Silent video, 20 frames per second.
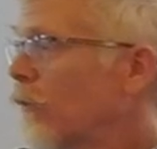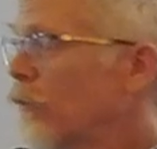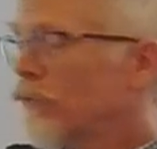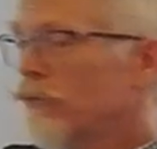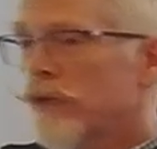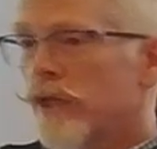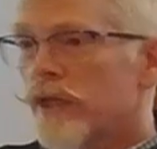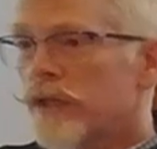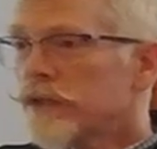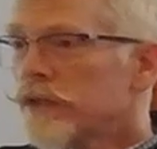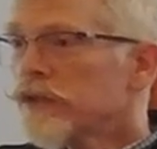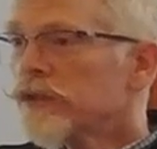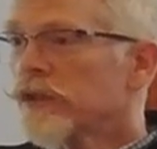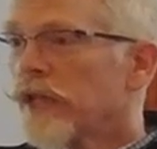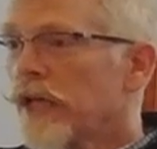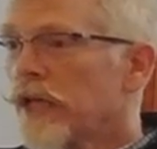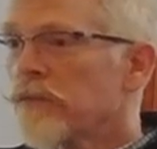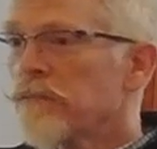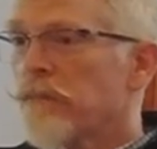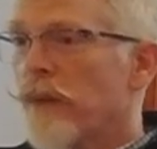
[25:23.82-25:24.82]
this is
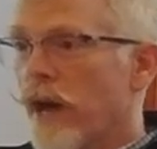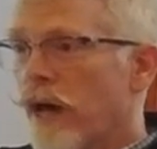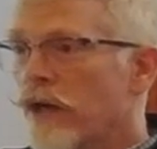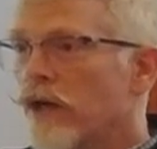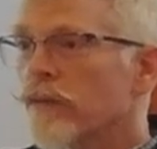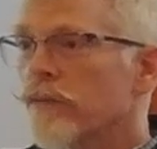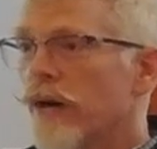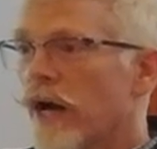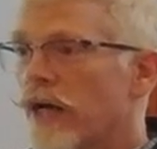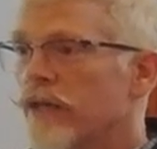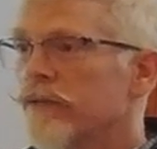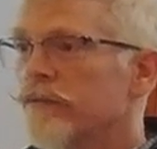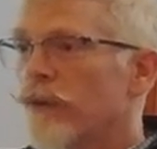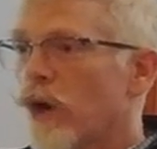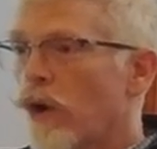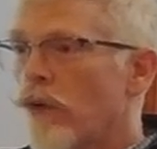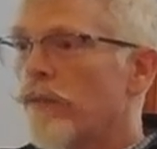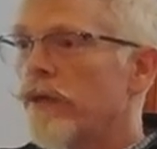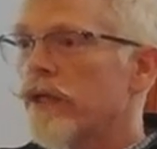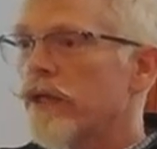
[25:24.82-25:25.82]
getting better by the
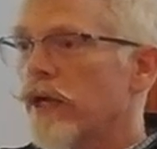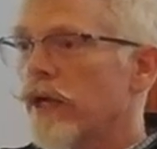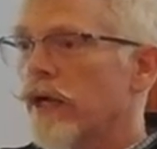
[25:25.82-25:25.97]
moment